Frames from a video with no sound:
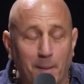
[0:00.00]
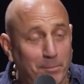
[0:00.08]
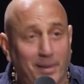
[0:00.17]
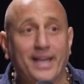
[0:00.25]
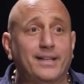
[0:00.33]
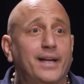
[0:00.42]

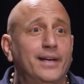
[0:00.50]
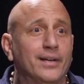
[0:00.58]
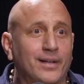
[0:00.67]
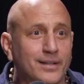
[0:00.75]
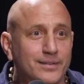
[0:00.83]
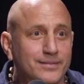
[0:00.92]
big
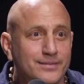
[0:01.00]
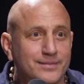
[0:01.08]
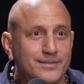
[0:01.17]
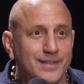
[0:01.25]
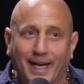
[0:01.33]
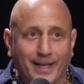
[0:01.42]
deal.
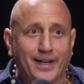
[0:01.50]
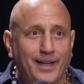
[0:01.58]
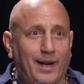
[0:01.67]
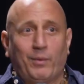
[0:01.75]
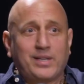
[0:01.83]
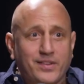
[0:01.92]
I did it.
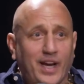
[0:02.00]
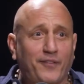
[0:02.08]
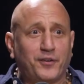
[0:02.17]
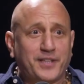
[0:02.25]
I went to the Eiffel